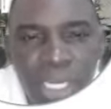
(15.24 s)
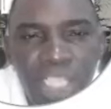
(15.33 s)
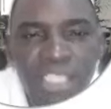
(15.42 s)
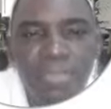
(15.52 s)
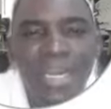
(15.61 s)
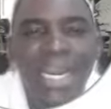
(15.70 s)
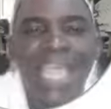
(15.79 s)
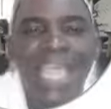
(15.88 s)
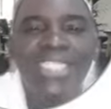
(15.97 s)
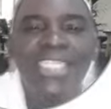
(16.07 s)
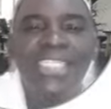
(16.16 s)
He said by
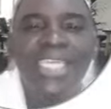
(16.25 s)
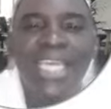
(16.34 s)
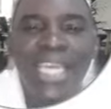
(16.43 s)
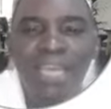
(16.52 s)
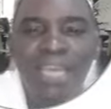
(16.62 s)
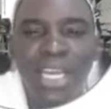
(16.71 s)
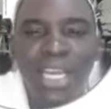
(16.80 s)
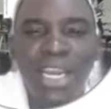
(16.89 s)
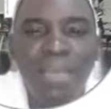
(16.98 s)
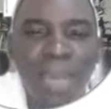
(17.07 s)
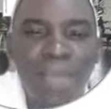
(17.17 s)
9:30 a.m. the
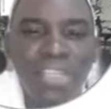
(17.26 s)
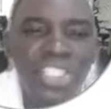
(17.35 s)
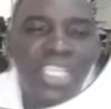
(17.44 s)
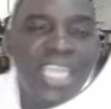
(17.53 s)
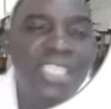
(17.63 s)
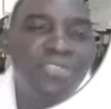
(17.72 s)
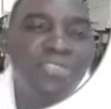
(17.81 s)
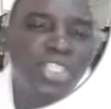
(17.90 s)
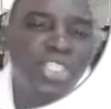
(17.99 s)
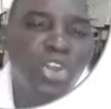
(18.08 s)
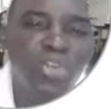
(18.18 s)
climber reached 90
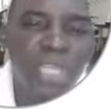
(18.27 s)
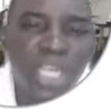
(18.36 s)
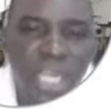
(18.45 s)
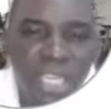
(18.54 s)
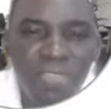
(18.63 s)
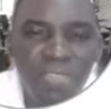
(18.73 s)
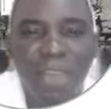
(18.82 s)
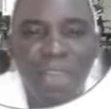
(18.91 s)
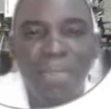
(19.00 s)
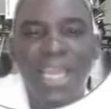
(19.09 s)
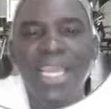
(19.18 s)
feet up the cliff,
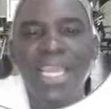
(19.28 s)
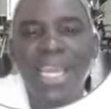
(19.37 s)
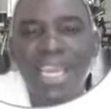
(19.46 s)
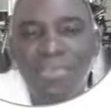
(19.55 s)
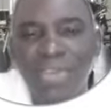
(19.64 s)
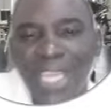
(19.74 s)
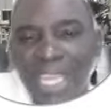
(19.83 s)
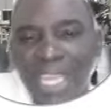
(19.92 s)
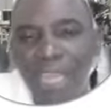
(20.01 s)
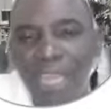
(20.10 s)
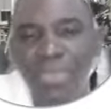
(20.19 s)
and by 11
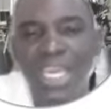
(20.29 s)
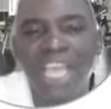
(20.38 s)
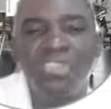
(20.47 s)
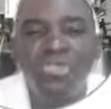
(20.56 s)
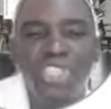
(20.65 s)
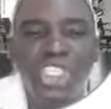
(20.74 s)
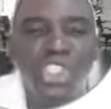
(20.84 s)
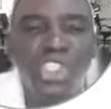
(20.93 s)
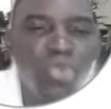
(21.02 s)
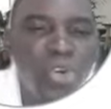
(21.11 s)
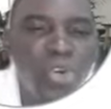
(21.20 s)
a.m. he has
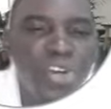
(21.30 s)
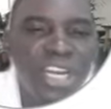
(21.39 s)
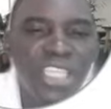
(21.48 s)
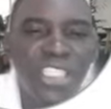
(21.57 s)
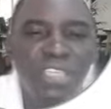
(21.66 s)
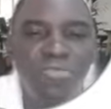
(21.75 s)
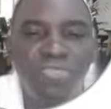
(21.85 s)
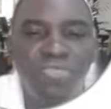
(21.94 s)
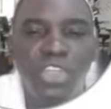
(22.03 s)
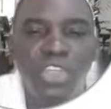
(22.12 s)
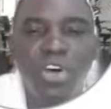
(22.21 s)
reached 210
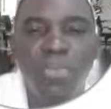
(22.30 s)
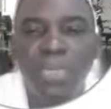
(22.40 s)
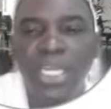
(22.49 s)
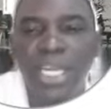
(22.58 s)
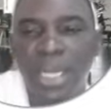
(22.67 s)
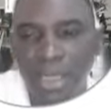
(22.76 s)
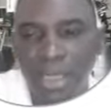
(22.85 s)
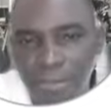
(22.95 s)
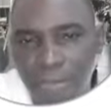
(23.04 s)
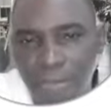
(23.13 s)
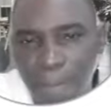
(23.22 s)
feet up the
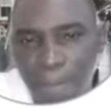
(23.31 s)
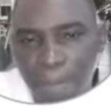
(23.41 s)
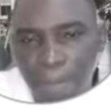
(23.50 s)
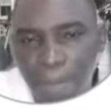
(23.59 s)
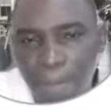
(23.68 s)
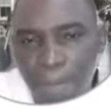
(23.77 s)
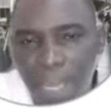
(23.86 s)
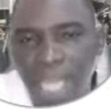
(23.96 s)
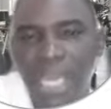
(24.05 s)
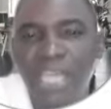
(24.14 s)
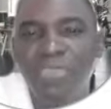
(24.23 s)
cliff.
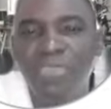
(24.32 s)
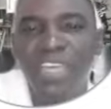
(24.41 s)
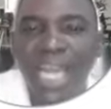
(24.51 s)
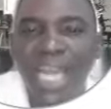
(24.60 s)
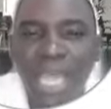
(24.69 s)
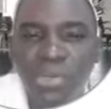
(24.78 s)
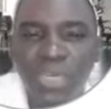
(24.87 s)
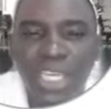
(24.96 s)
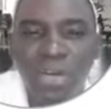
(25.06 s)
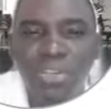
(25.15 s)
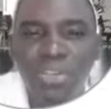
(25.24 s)
That if he climbs
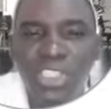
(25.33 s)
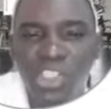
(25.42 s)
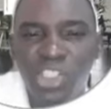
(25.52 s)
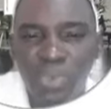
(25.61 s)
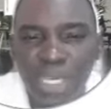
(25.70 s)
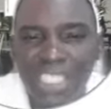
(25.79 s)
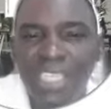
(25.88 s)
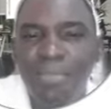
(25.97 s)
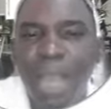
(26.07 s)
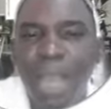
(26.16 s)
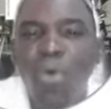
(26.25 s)
with a constant speed,
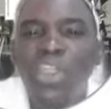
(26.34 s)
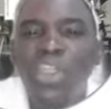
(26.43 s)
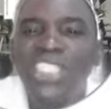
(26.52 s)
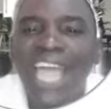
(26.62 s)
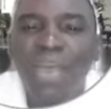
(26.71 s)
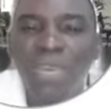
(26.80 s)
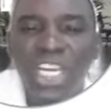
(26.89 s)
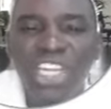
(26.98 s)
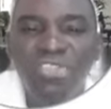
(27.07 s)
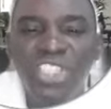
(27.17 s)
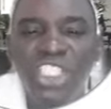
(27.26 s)
say by what time will
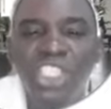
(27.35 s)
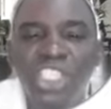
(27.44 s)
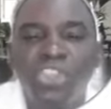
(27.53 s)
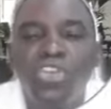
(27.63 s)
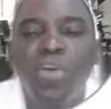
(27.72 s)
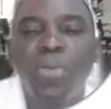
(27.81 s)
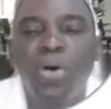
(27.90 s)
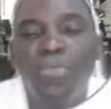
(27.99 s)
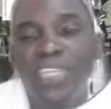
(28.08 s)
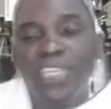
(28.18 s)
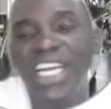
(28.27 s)
he reach the top
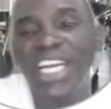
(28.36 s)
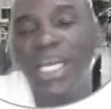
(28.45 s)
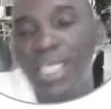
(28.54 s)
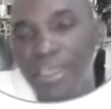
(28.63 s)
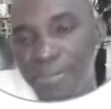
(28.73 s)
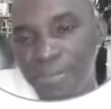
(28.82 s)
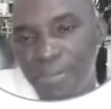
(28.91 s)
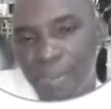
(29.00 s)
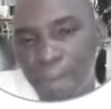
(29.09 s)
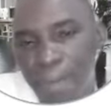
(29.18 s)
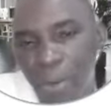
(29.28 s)
of the
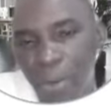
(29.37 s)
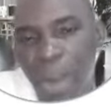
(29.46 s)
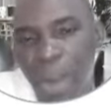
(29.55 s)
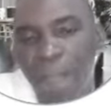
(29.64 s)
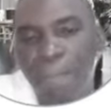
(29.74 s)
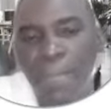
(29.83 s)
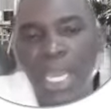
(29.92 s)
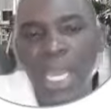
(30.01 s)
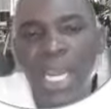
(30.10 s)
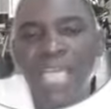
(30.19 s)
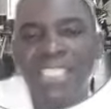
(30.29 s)
cliff? All right.
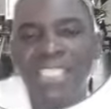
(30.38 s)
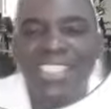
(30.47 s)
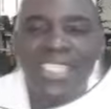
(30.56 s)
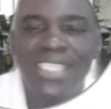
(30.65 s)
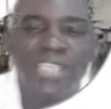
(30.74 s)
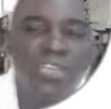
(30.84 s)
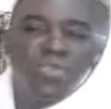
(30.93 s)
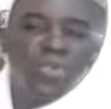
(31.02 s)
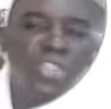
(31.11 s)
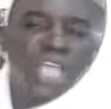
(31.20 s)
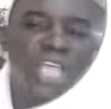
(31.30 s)
Now these are sets
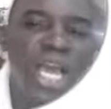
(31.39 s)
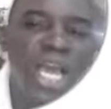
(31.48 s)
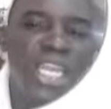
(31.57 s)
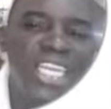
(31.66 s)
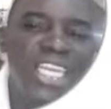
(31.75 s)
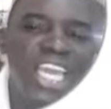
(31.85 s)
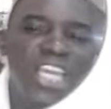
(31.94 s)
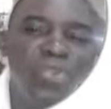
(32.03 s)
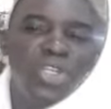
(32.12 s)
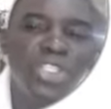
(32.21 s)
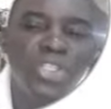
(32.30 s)
of what are linear
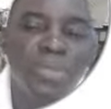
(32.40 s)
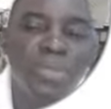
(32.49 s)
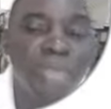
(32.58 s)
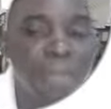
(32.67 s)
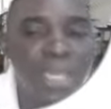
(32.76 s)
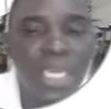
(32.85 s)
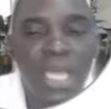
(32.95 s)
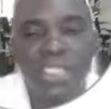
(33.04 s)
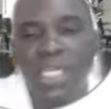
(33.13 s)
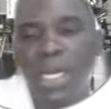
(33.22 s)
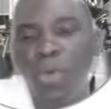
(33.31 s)
equation.
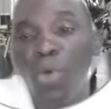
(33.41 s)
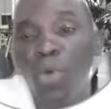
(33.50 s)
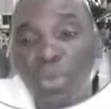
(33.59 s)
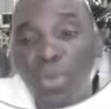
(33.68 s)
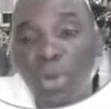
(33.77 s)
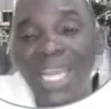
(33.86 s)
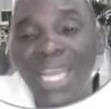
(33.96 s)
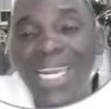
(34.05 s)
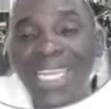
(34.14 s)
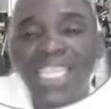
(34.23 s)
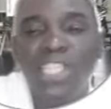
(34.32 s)
Yes, what
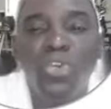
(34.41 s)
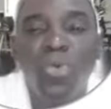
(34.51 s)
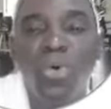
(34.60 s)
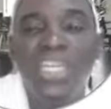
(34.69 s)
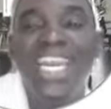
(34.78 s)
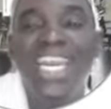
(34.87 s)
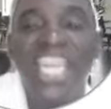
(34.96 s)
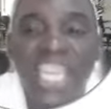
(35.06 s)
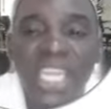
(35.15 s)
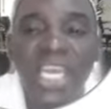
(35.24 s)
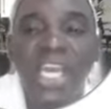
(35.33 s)
problem leading to what
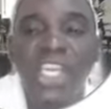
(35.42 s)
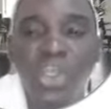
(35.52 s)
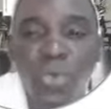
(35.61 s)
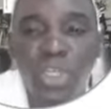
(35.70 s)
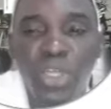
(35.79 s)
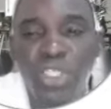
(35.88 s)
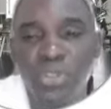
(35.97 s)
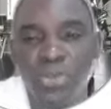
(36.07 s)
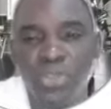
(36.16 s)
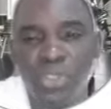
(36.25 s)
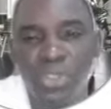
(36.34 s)
linear
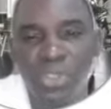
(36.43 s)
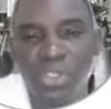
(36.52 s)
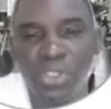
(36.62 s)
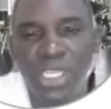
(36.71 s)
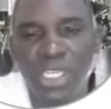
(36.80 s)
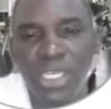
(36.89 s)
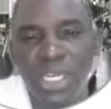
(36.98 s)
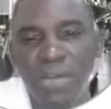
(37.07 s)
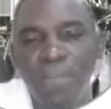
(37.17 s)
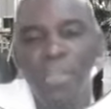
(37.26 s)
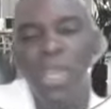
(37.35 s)
equations. You understand
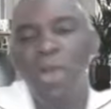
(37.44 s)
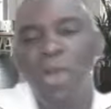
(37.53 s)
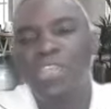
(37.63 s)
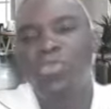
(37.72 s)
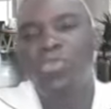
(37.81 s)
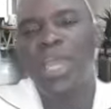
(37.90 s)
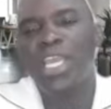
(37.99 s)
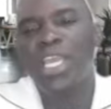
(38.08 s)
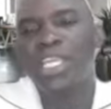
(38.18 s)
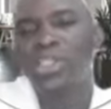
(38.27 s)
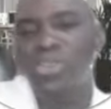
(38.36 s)
that? All right. So what we
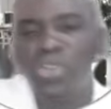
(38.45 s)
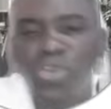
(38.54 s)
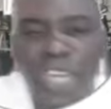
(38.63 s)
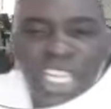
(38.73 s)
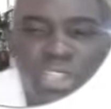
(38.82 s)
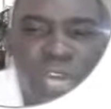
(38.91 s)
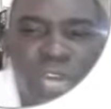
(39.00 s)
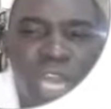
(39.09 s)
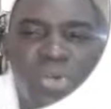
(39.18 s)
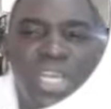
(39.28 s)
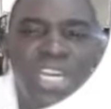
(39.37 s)
are going to do, we need to
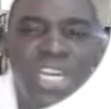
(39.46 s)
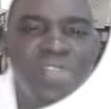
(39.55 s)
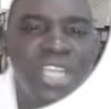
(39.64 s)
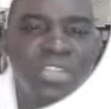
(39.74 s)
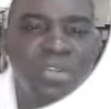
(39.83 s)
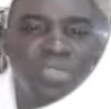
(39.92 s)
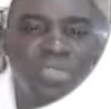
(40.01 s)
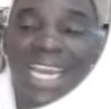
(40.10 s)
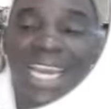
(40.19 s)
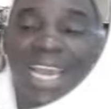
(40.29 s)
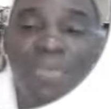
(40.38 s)
calculate
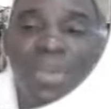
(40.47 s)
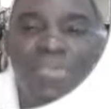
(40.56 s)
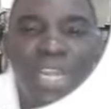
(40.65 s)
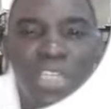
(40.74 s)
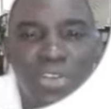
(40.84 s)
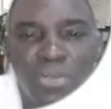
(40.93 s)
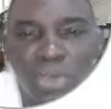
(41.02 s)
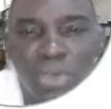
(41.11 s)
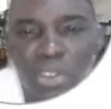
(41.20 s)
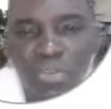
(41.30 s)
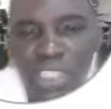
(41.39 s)
the climbing rate
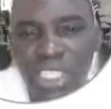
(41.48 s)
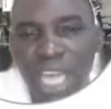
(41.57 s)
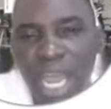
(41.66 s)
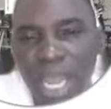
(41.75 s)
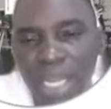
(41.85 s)
of what of this guy.